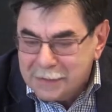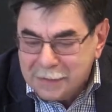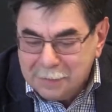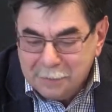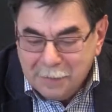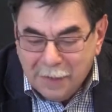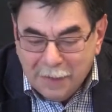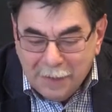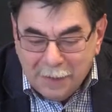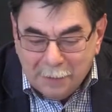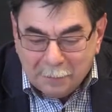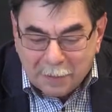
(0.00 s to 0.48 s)

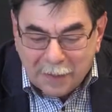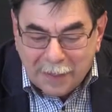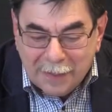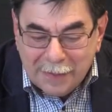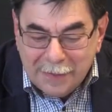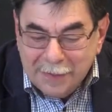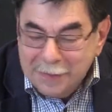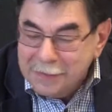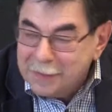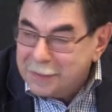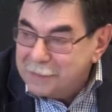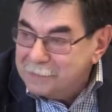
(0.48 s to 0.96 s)

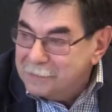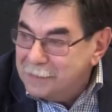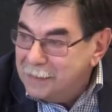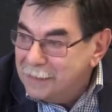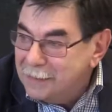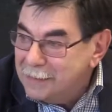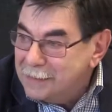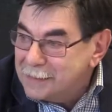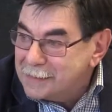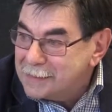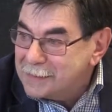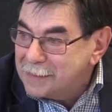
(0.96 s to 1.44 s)
every week,
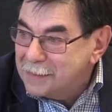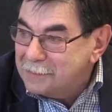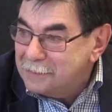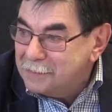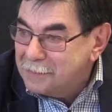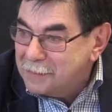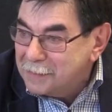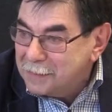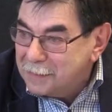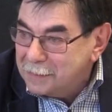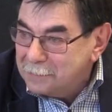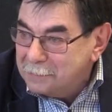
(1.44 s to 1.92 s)
then
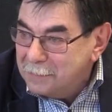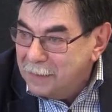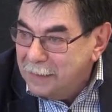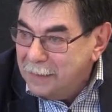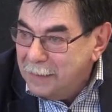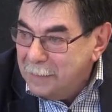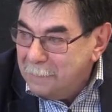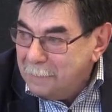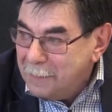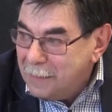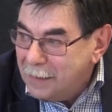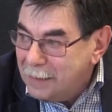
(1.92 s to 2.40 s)
month by
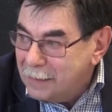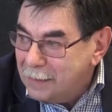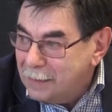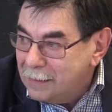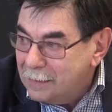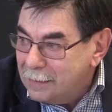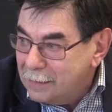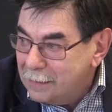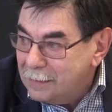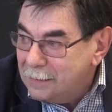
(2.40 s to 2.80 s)
month,